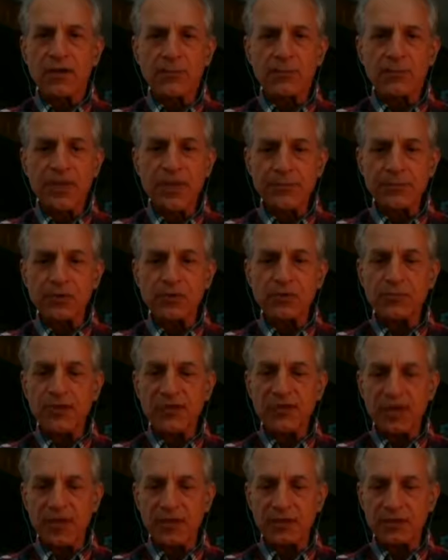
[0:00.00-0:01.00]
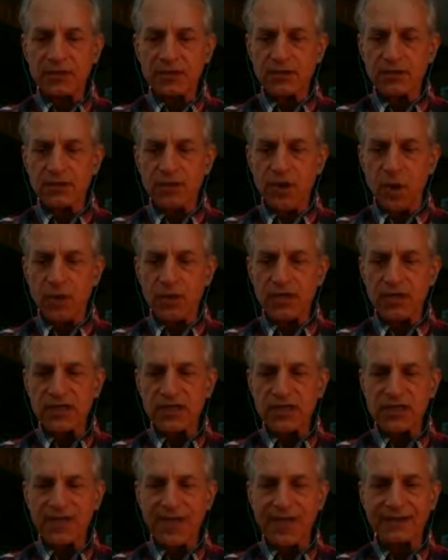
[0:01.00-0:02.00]
people begin to
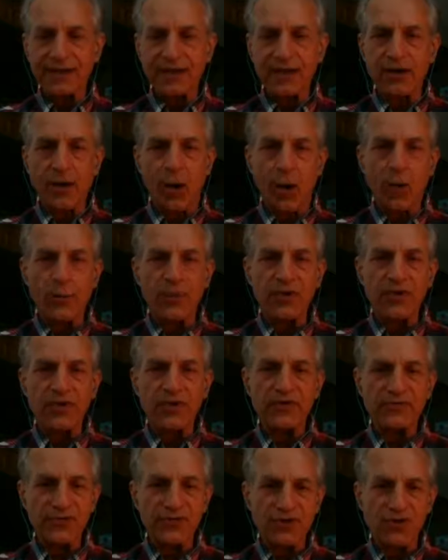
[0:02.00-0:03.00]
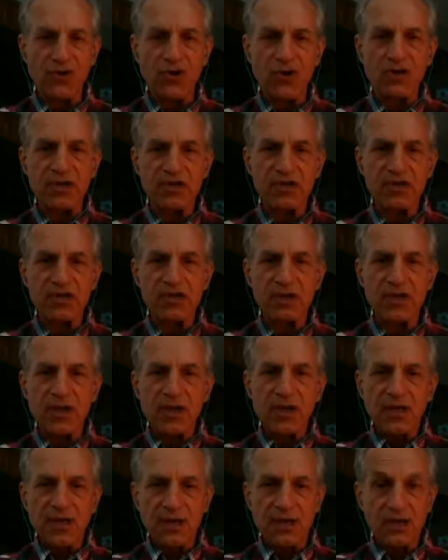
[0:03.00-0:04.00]
notice that their opiate of choice
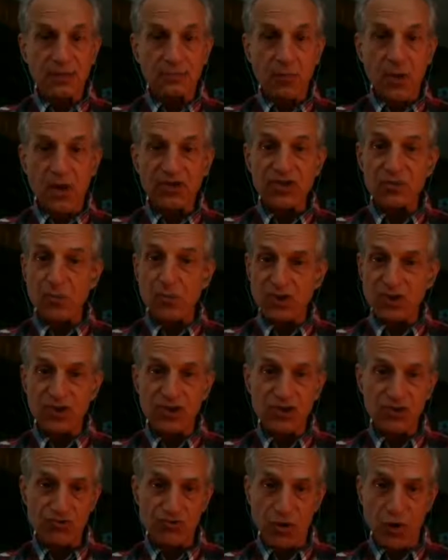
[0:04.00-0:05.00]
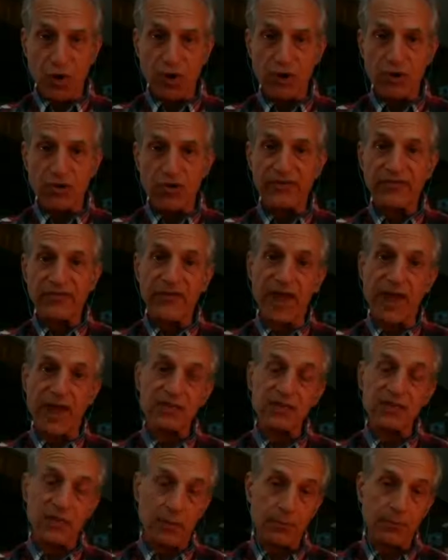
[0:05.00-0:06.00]
is much, much stronger. In fact,
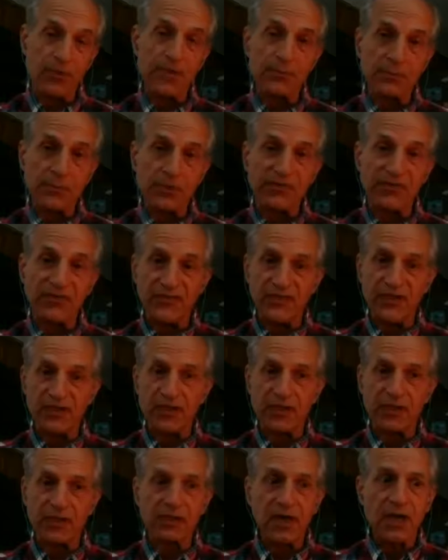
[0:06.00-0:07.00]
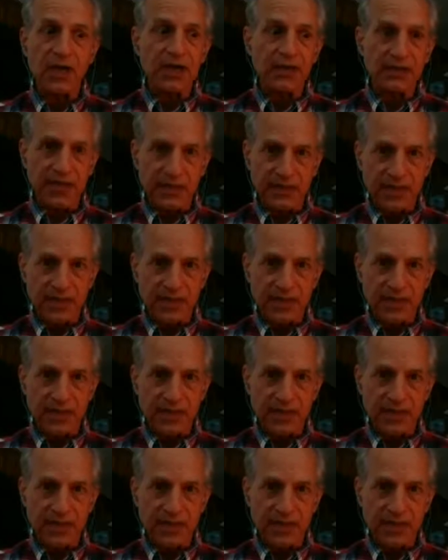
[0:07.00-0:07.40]
some people feel that